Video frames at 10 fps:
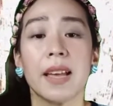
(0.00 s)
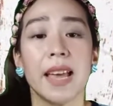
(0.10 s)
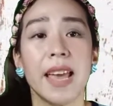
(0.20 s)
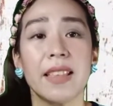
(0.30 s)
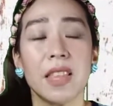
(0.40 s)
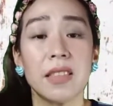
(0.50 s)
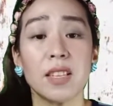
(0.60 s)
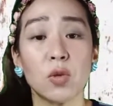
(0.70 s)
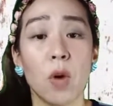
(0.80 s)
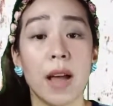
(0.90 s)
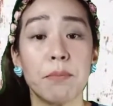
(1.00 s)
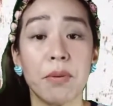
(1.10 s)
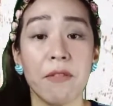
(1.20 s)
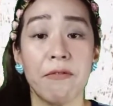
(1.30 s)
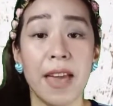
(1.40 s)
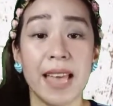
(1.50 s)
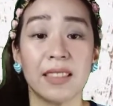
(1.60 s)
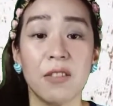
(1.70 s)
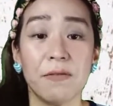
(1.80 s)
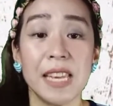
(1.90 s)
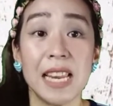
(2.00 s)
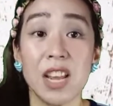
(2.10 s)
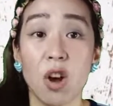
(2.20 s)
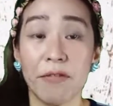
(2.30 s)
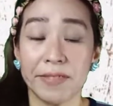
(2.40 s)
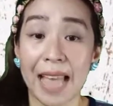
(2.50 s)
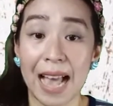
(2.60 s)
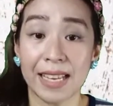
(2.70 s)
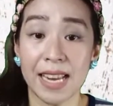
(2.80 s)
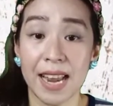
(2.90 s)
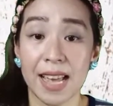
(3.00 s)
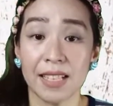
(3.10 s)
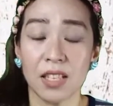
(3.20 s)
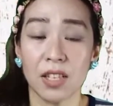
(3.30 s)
And this one prevents the feeling of tackiness.